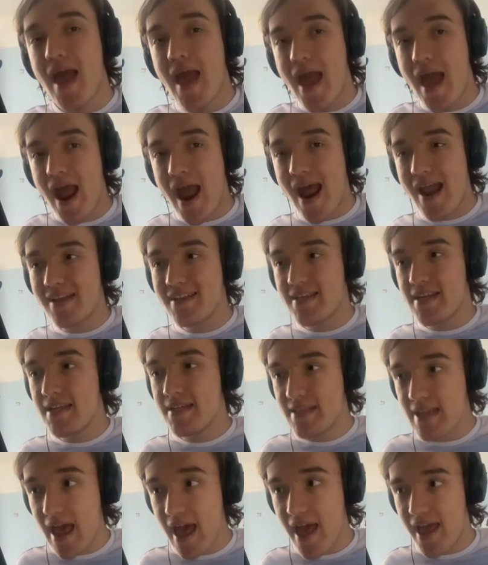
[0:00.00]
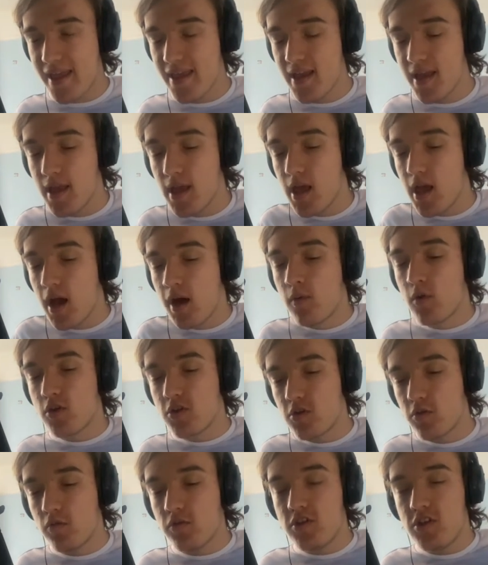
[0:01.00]
And today, I want to
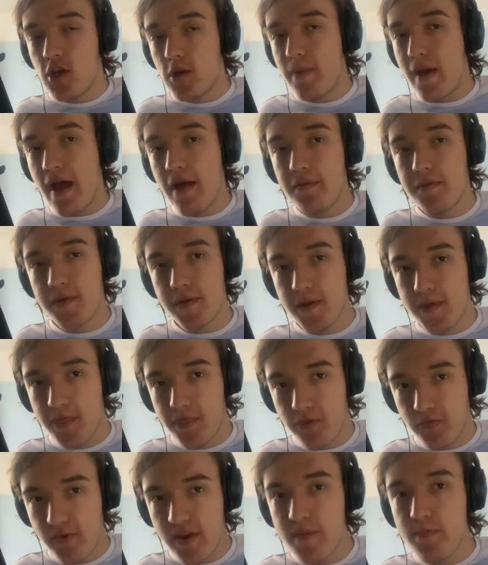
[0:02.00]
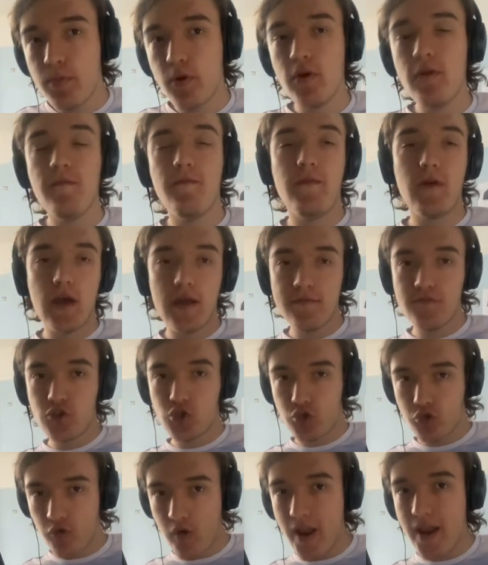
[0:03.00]
talk to you about the 3.5
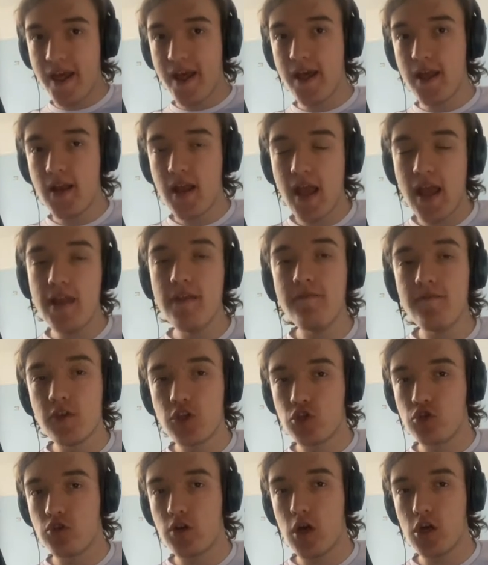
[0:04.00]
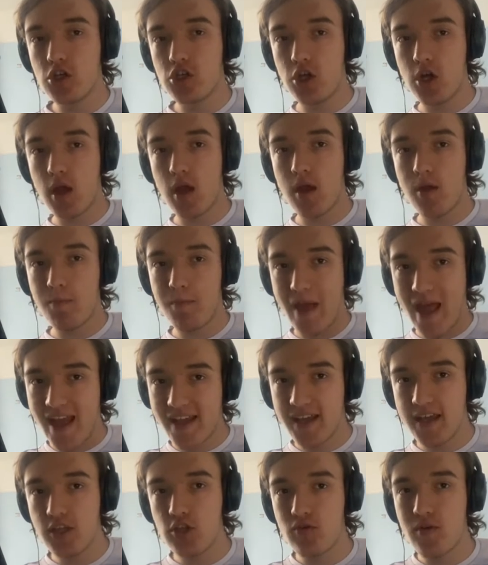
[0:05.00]
trillion infrastructure
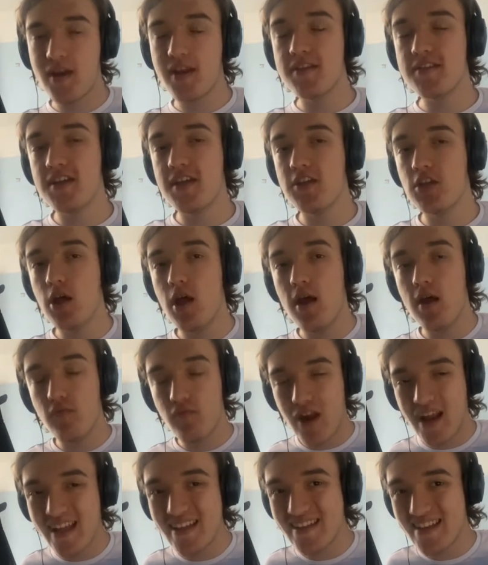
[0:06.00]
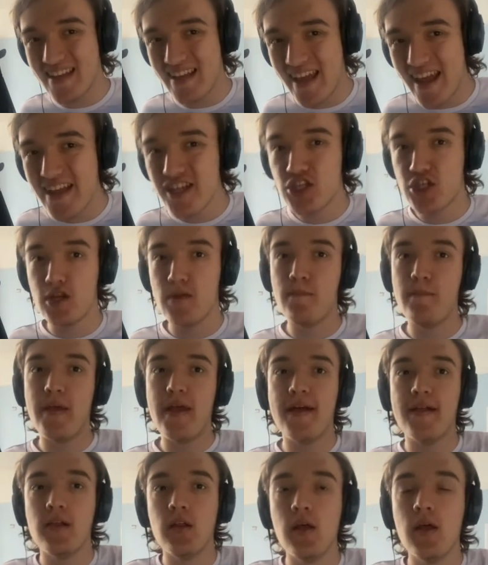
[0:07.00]
package reconciliation
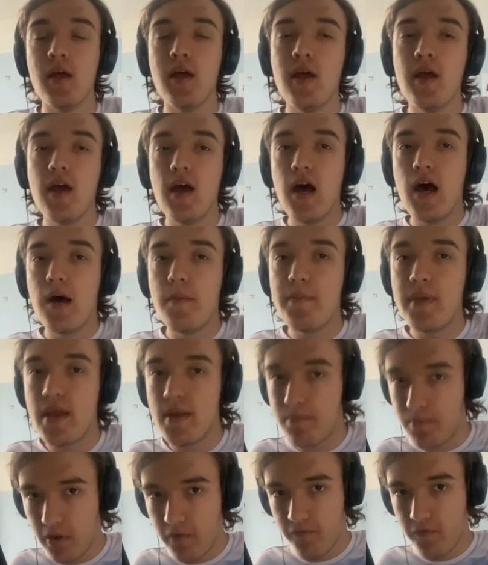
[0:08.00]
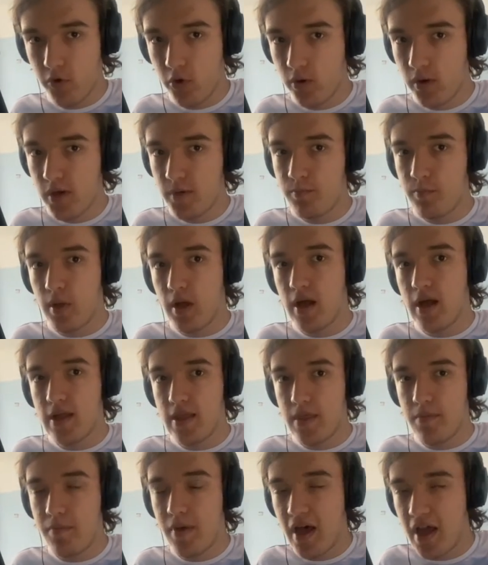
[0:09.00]
bill being put forward by
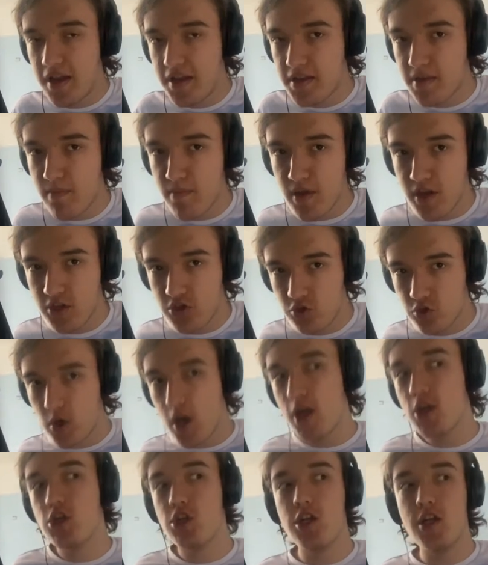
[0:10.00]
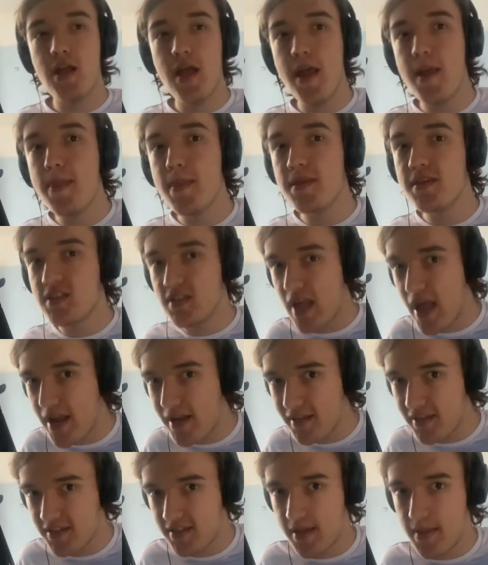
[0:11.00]
the Biden administration in the
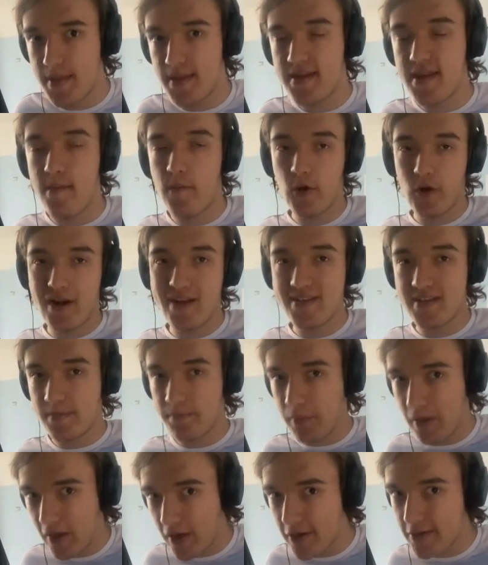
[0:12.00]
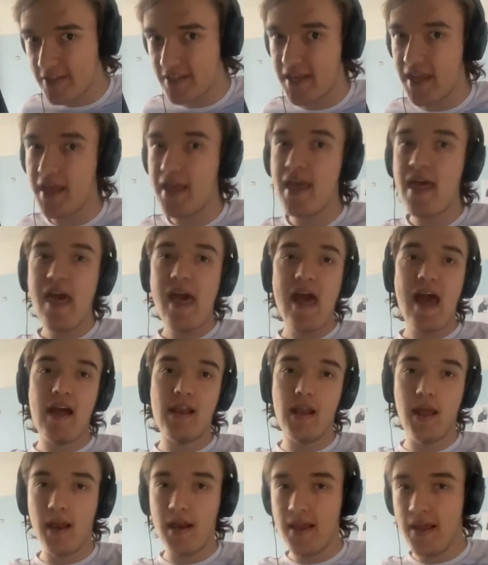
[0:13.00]
States and the Democratic Party, how
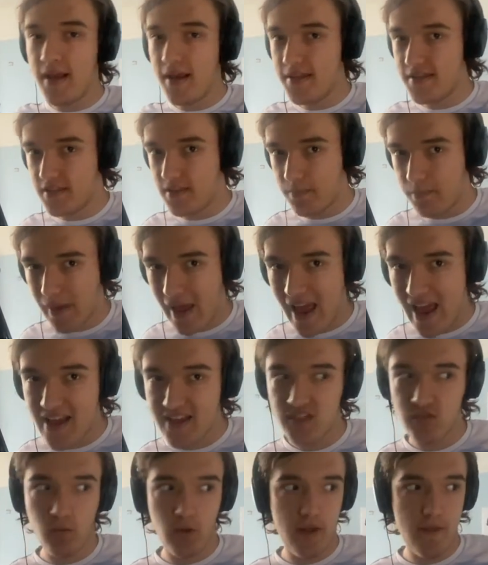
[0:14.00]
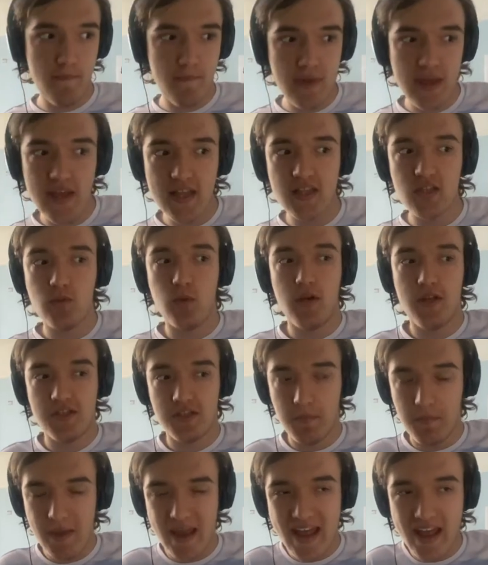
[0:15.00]
likely it is to pass, what it means, what it's
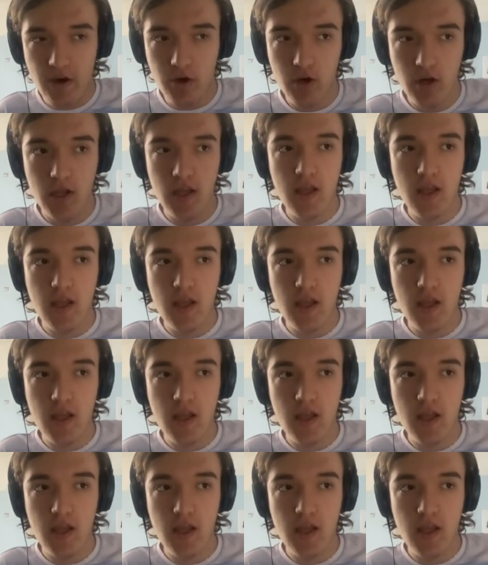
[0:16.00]
about.